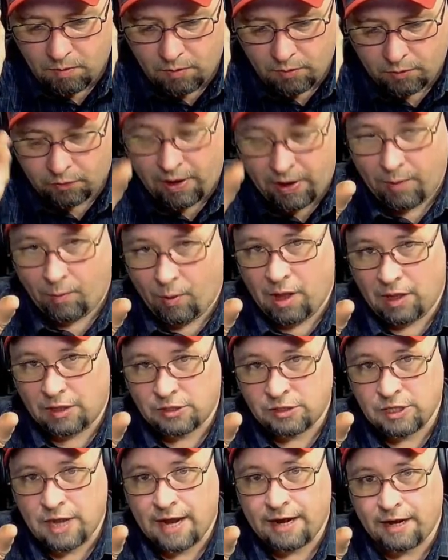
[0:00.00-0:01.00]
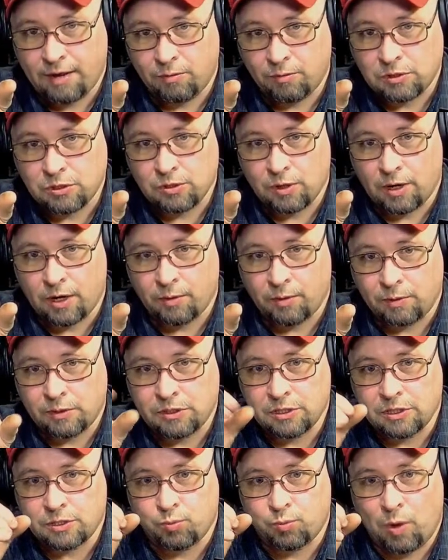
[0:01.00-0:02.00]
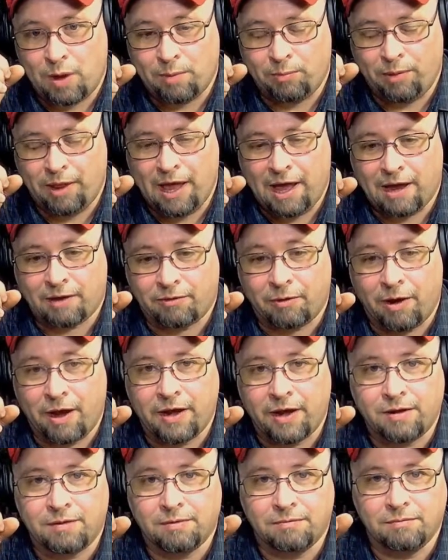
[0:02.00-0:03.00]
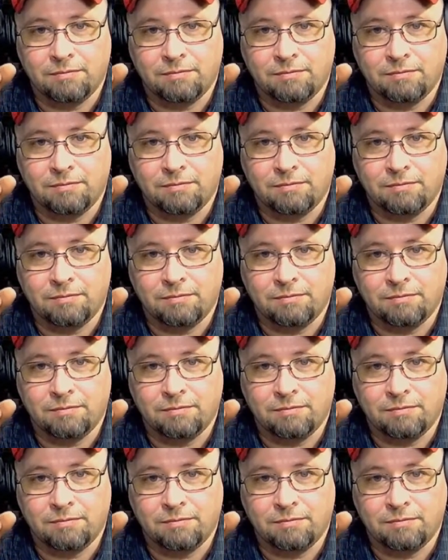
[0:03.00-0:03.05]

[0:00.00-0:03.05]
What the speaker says: the Great Wall of China was started with just one block, right?